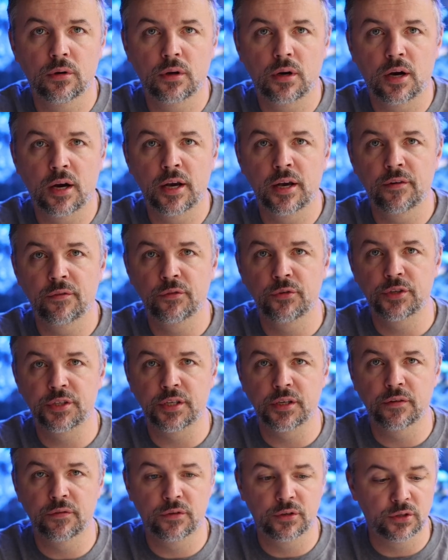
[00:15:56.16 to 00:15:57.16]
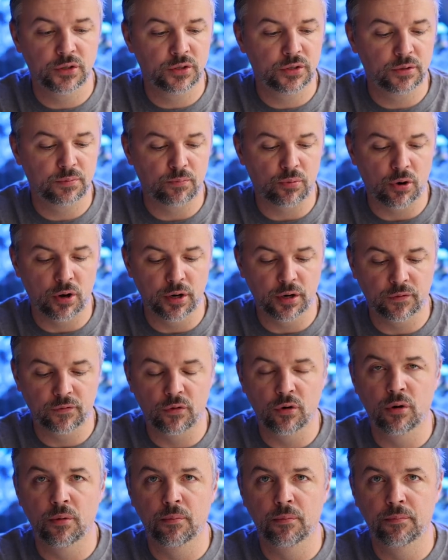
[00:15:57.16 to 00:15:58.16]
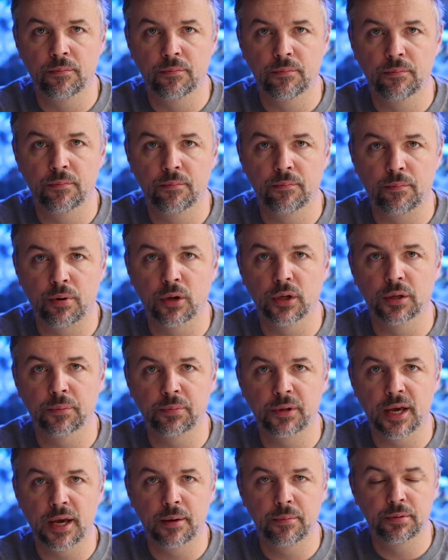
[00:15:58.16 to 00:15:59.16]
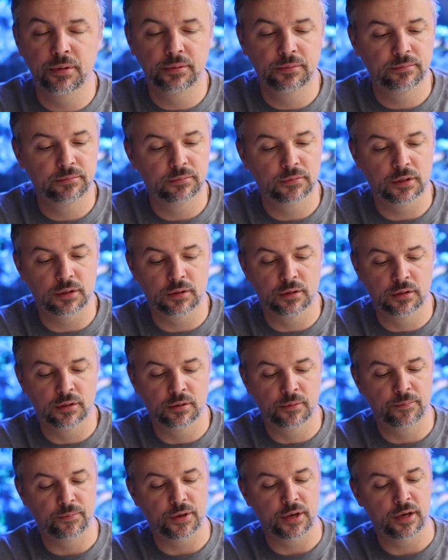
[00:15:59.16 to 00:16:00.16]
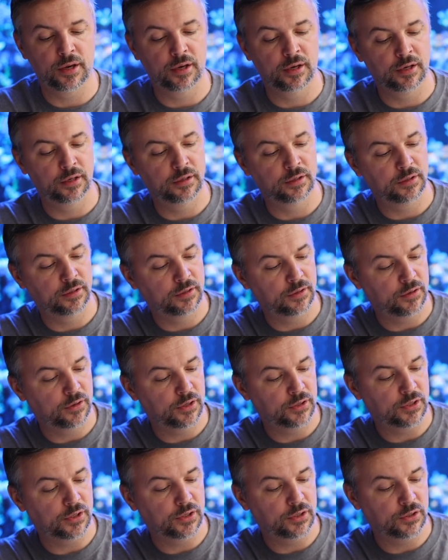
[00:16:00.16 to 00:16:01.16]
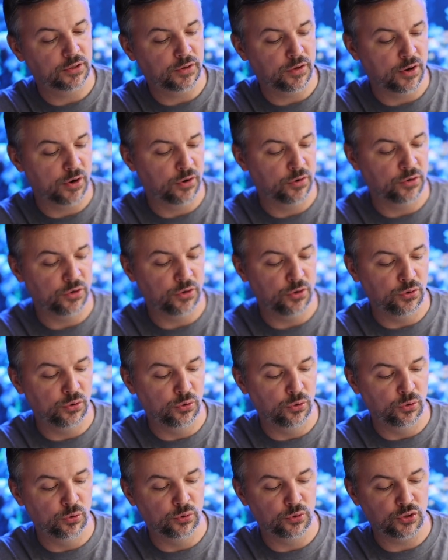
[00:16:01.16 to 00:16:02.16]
I have received this product from PolypLab, and this is their new